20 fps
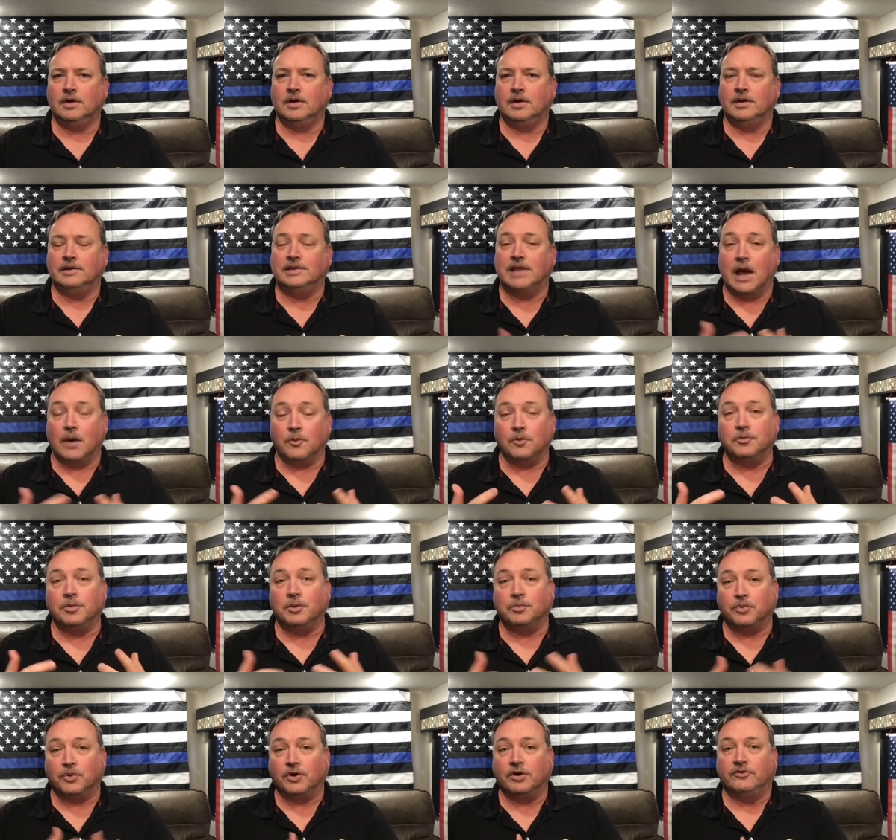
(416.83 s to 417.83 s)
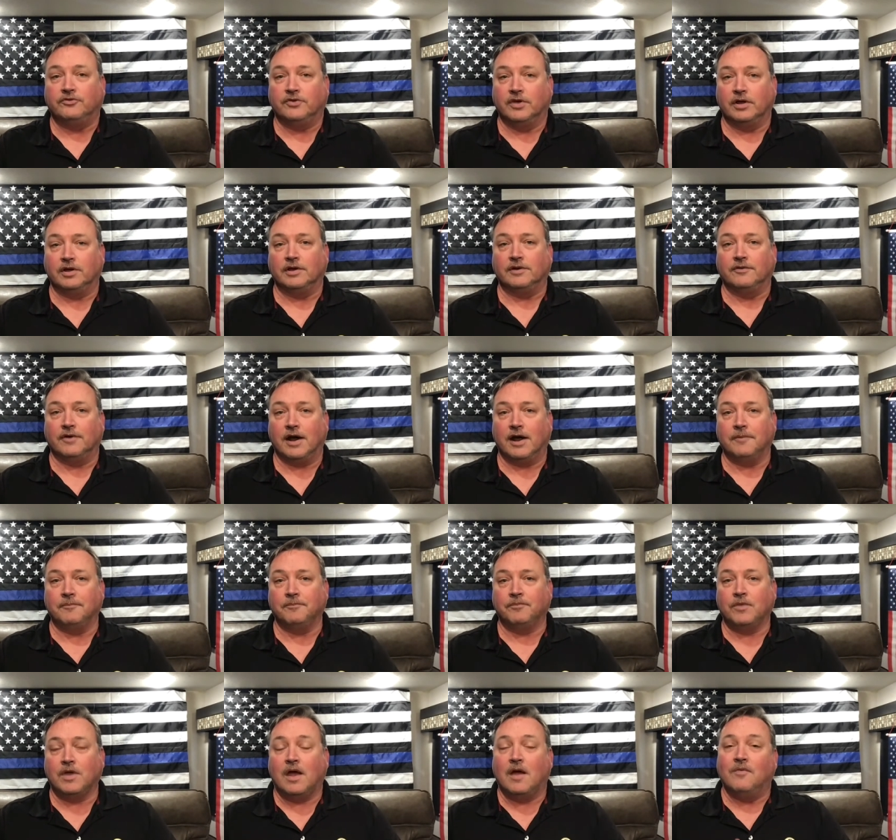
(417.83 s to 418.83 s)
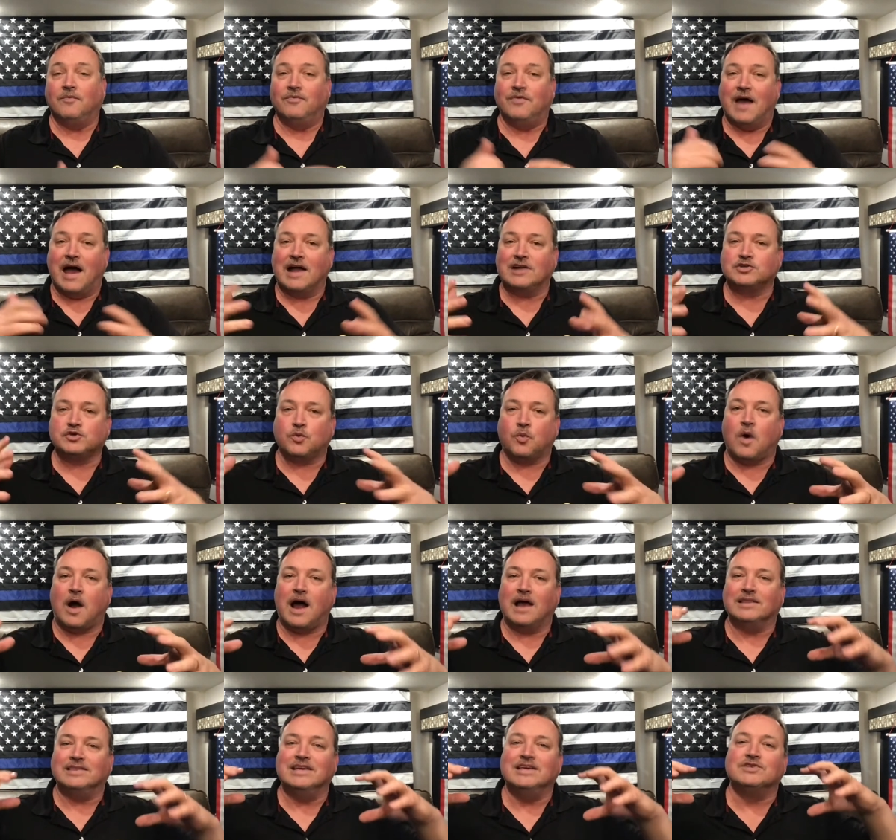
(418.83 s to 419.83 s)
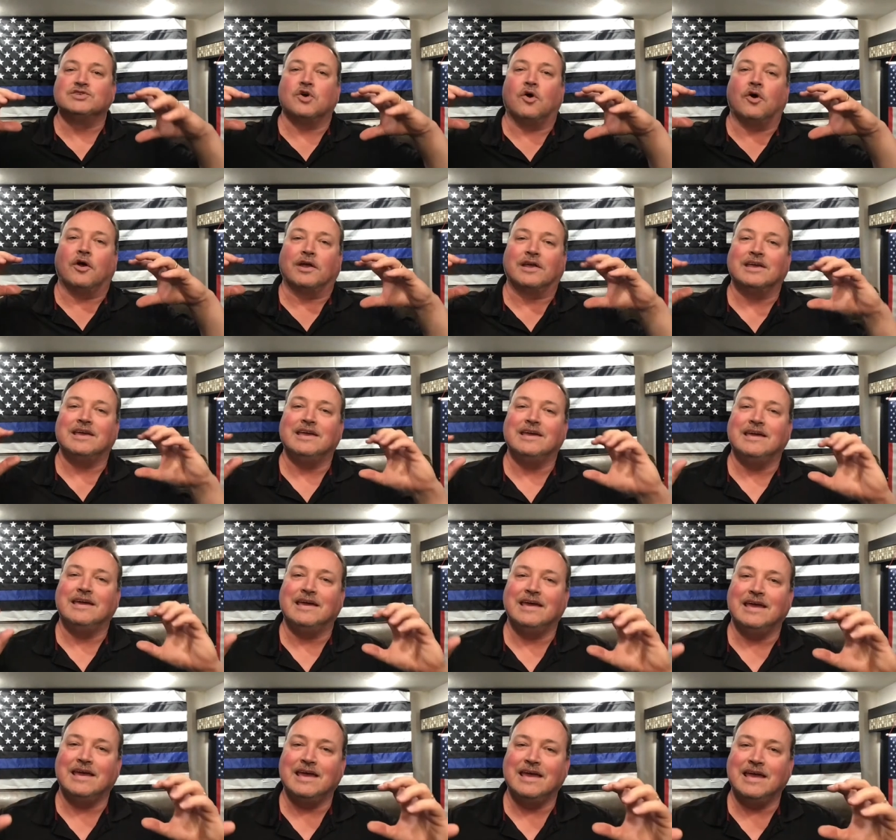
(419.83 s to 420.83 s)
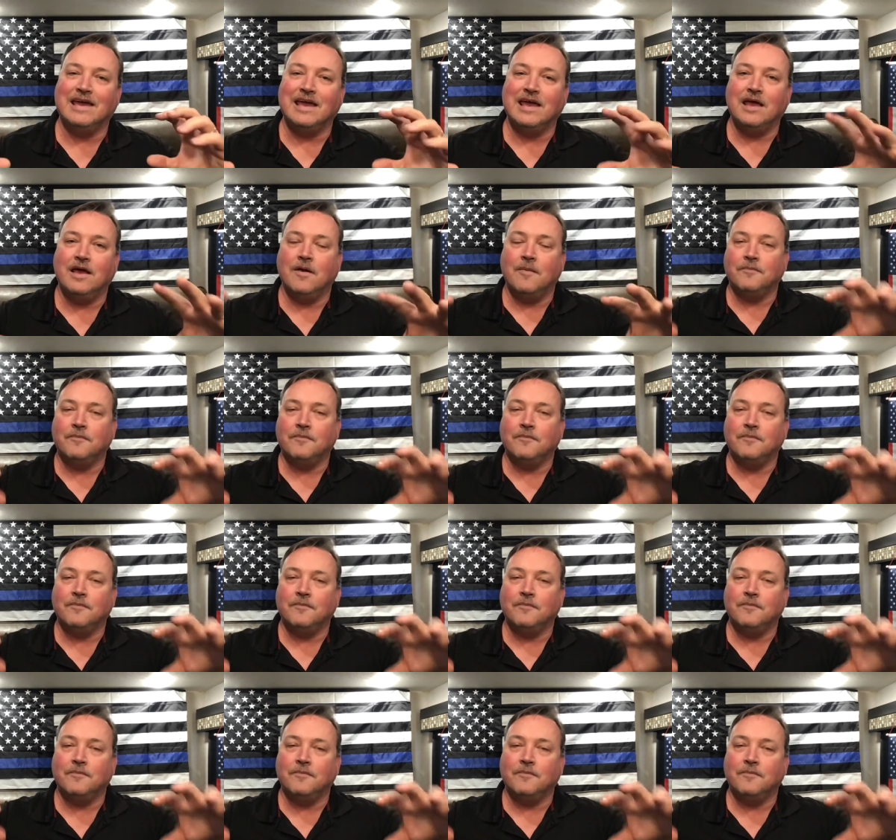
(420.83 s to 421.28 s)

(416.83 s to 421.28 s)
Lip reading: That would be pretty silly, right? That's why these are key